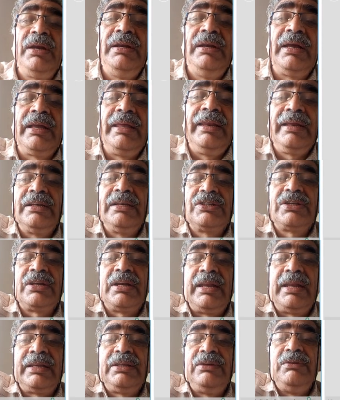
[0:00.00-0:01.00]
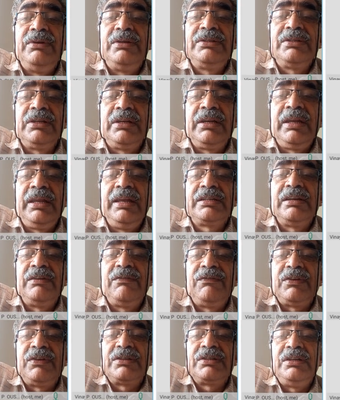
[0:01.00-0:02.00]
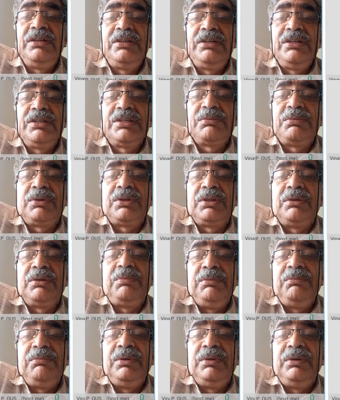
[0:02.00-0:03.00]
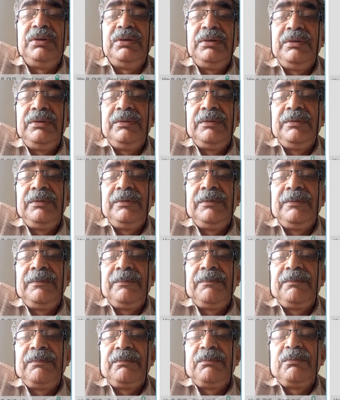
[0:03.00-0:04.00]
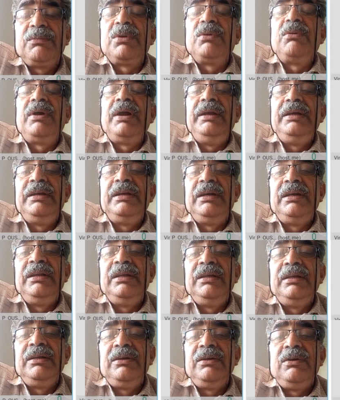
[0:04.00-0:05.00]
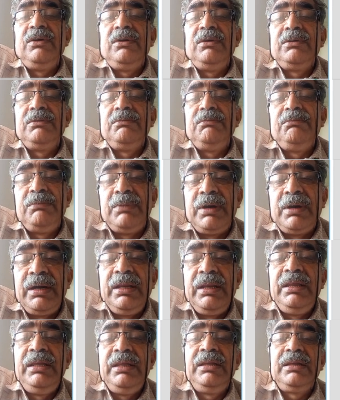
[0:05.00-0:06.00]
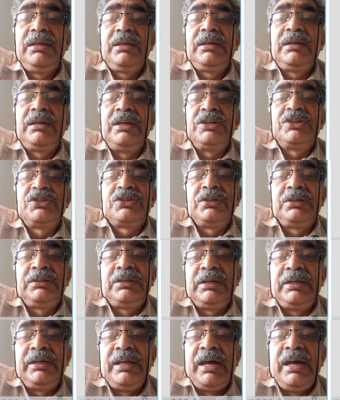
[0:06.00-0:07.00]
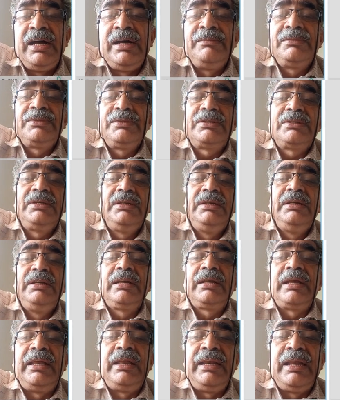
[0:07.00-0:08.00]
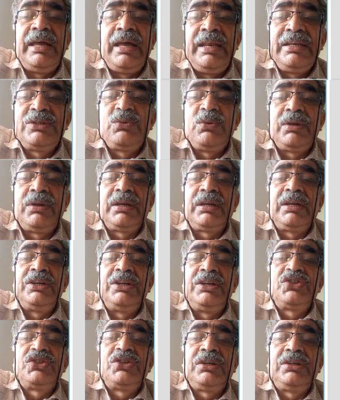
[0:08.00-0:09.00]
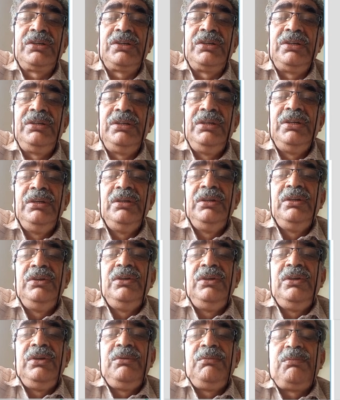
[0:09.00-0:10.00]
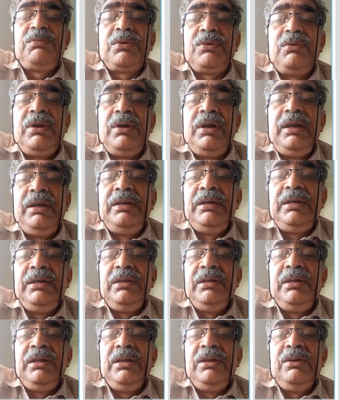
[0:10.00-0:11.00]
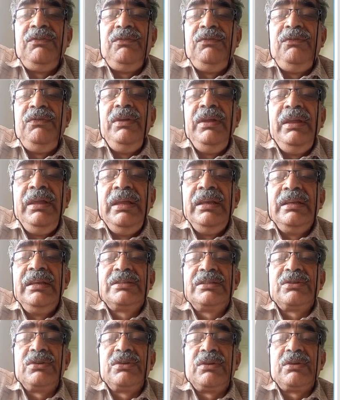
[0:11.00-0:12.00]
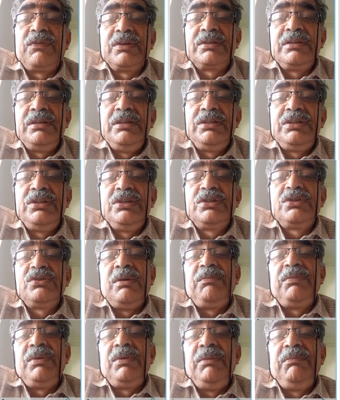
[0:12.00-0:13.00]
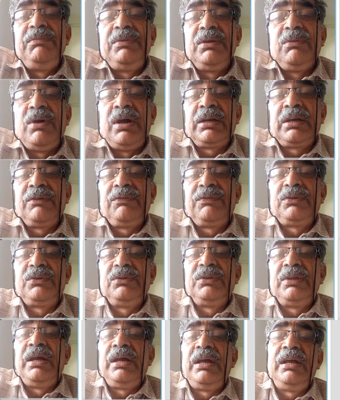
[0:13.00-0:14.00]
agricultural activities, irrigation facilities for the people. Provided money, constructed dams, canals were constructed, provided wheels or facilities to uplift the water to the